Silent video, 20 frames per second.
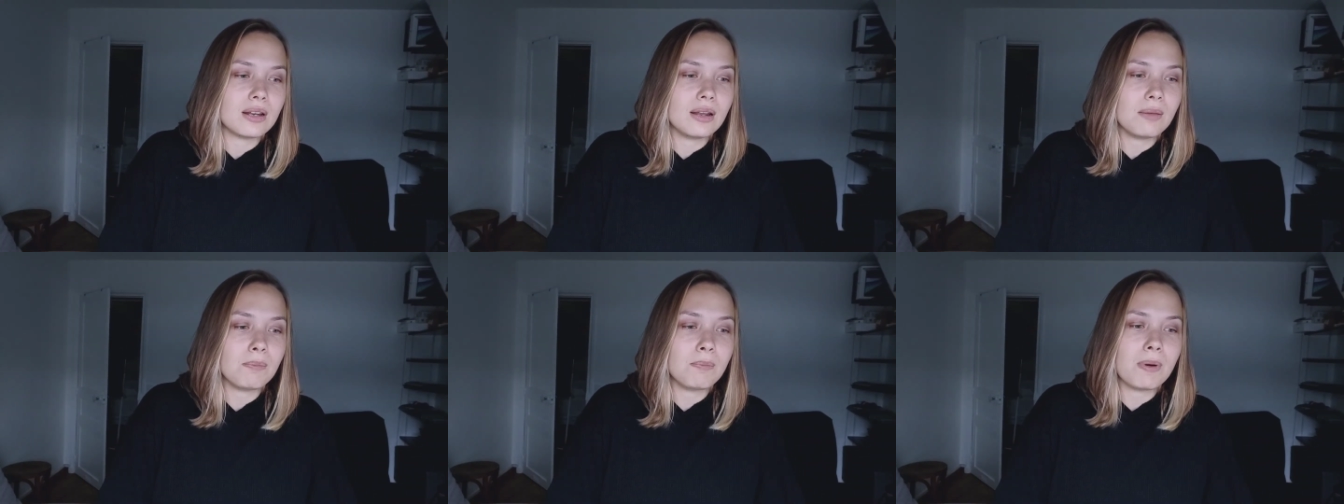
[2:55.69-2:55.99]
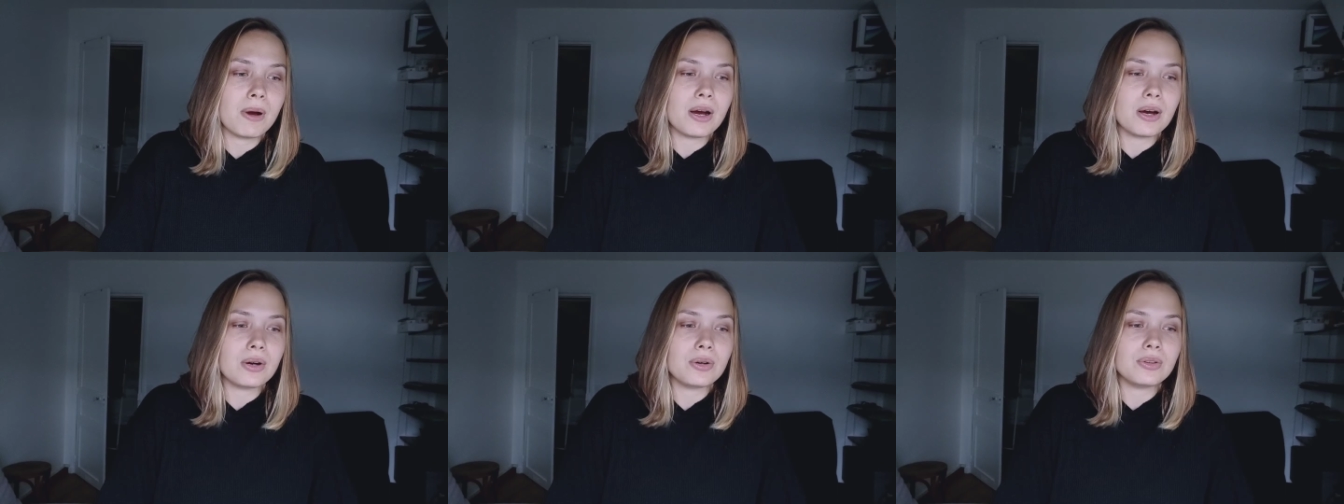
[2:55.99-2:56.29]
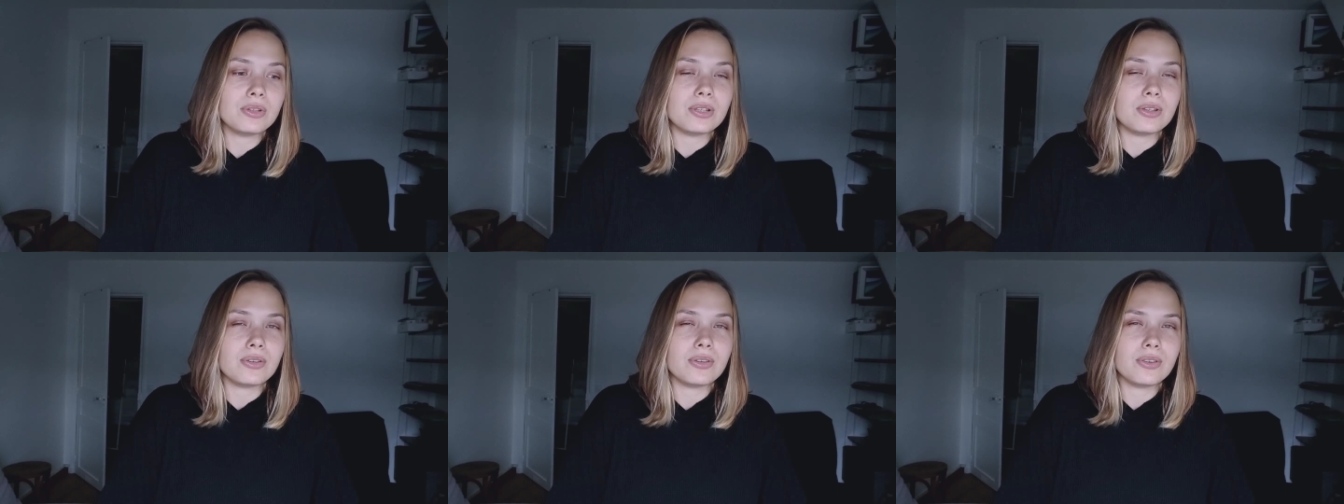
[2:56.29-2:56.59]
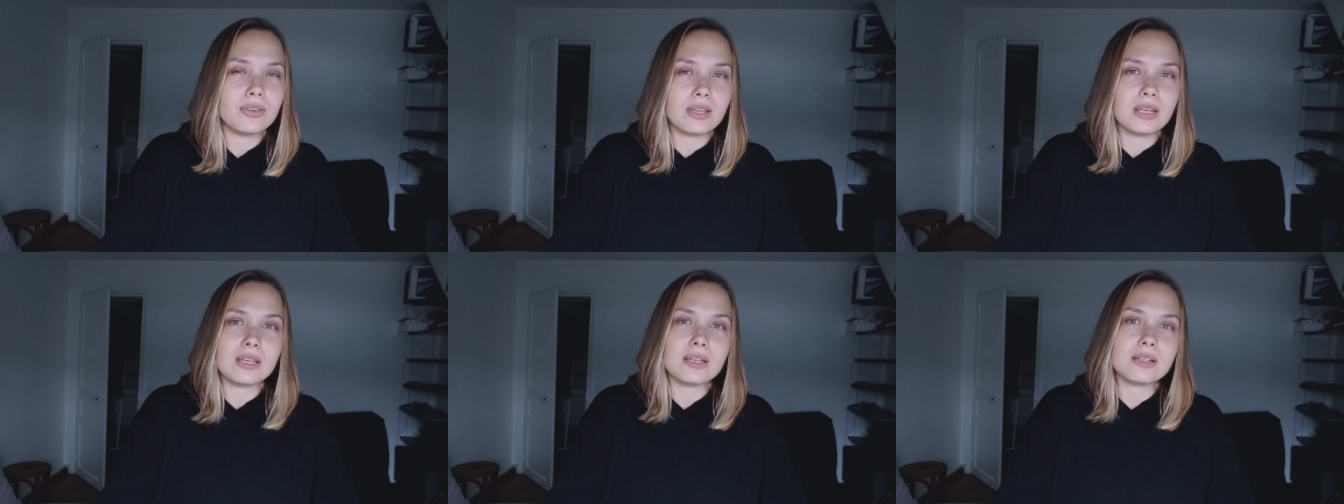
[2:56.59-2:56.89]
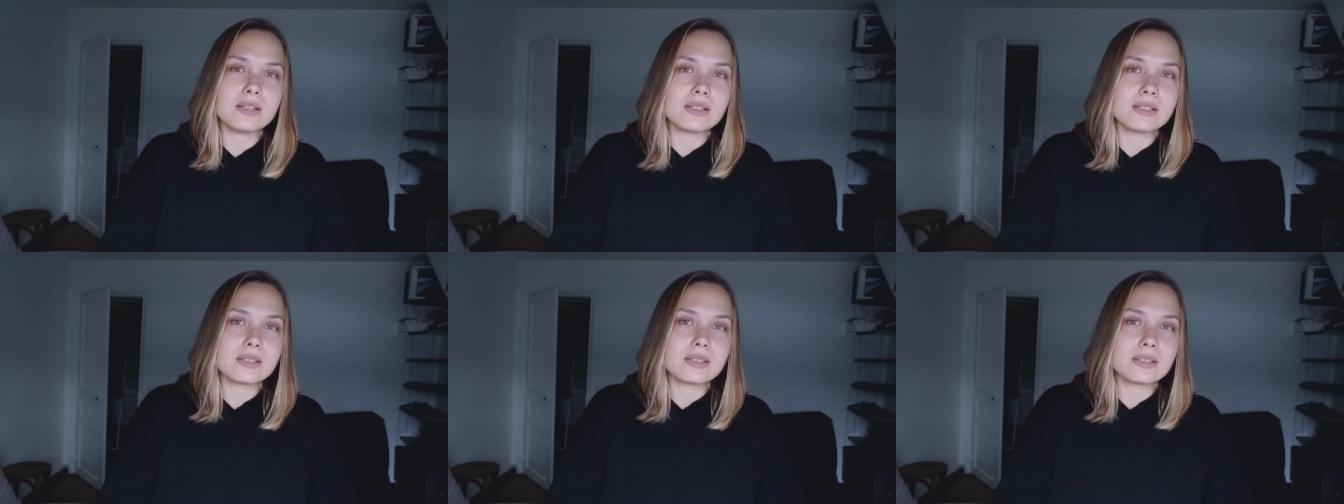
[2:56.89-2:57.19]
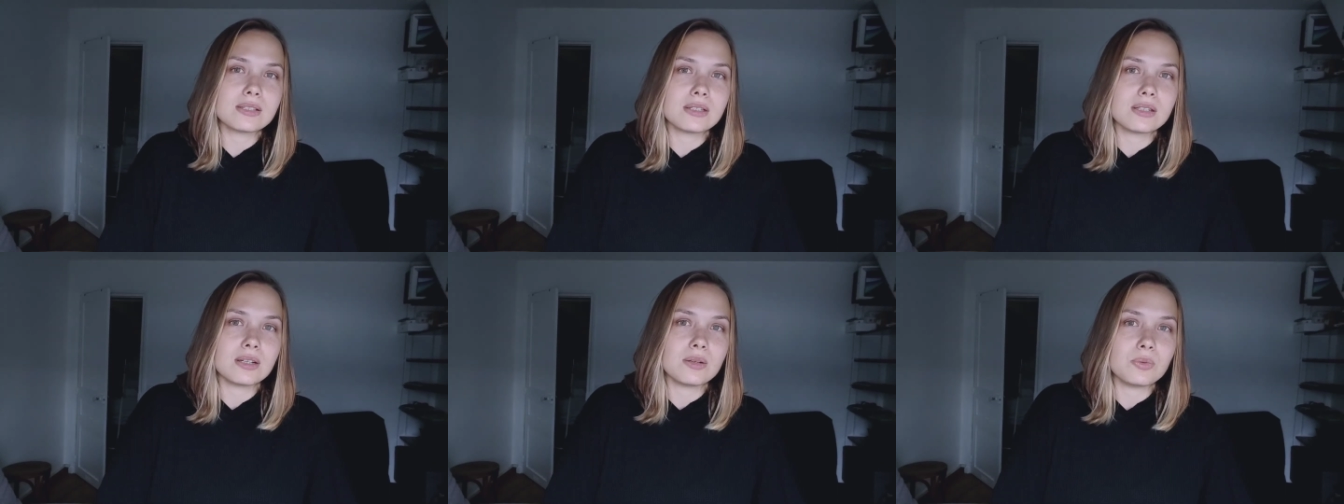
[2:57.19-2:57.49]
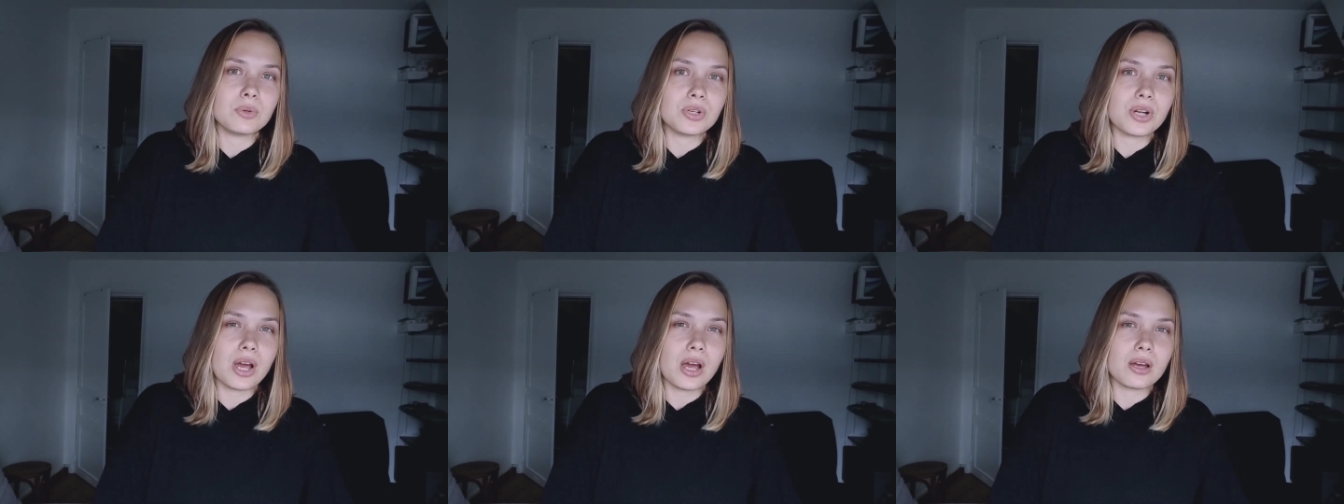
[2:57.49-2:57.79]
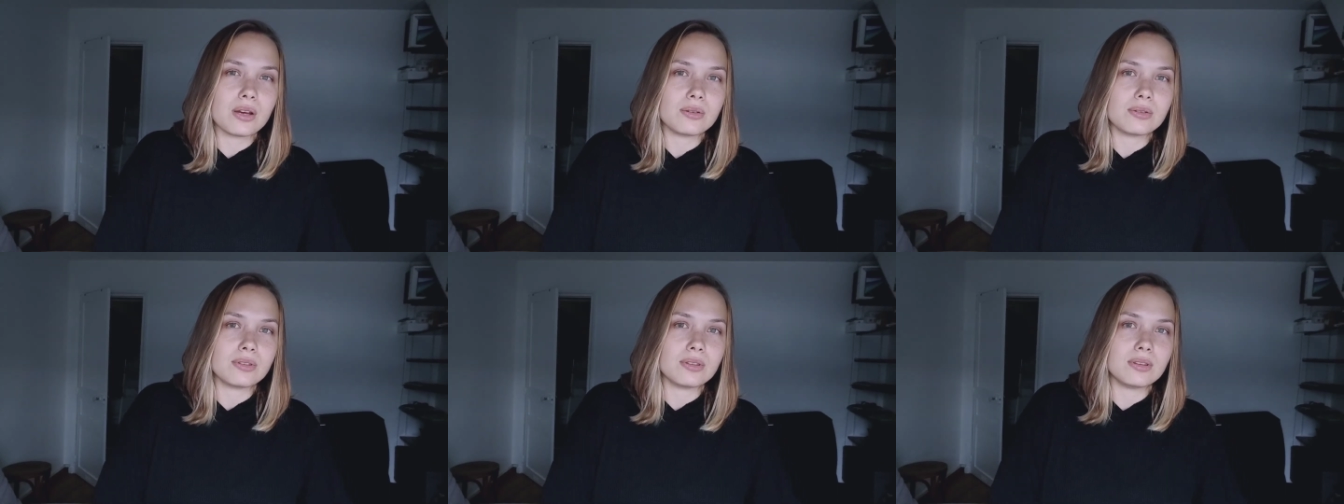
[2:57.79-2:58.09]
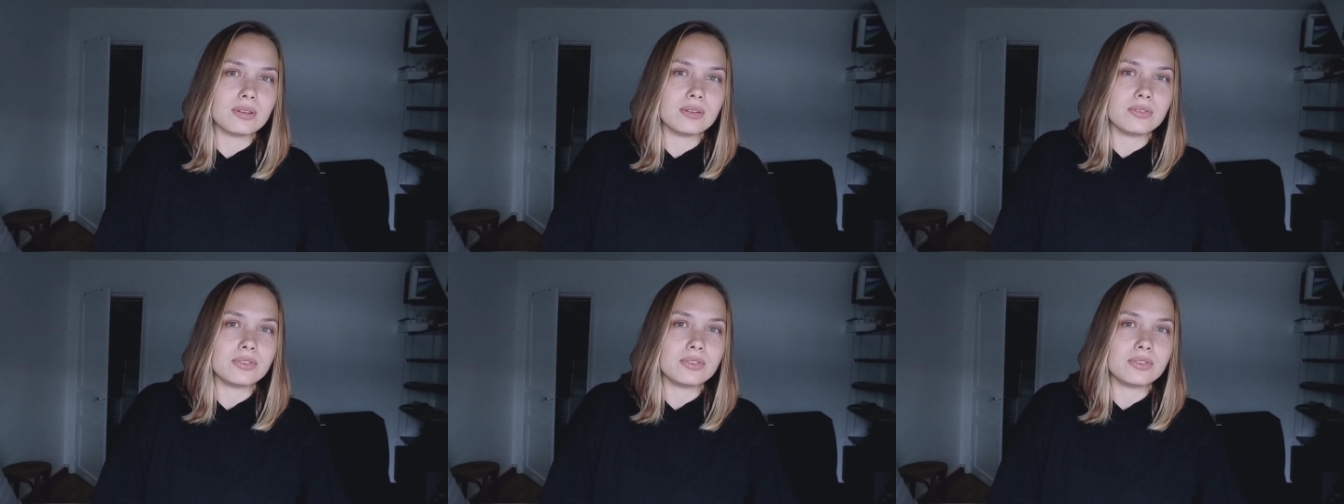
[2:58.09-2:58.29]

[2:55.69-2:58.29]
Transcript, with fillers: about the things what I would